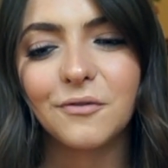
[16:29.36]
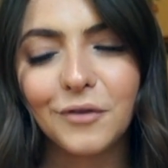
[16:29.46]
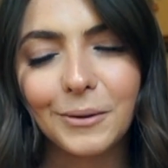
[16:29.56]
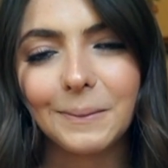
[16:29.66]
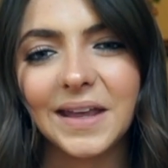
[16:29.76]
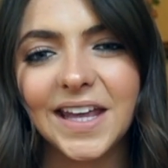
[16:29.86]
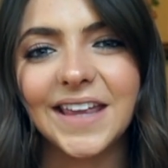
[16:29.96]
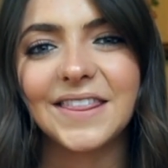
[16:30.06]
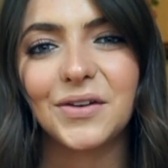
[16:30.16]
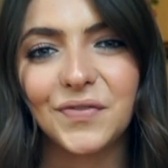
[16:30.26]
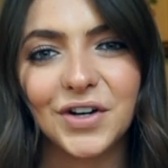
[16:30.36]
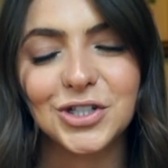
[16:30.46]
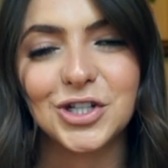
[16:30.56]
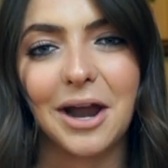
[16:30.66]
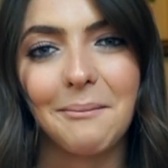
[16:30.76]
for me, the
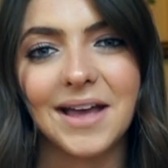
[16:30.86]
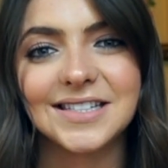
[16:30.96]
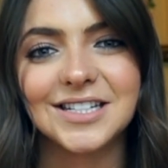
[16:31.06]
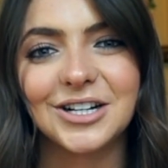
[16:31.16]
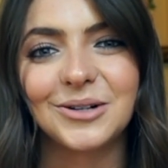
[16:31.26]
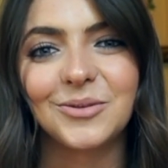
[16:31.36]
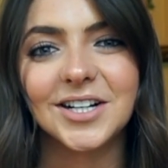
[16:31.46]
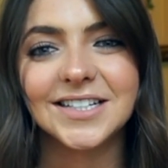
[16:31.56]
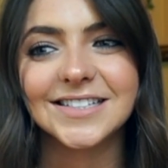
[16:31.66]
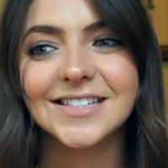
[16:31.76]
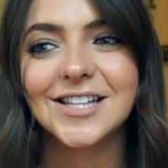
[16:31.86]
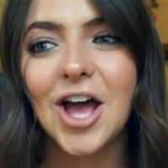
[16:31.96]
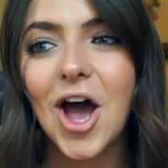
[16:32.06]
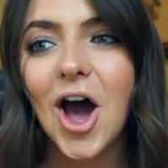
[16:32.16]
first trimester was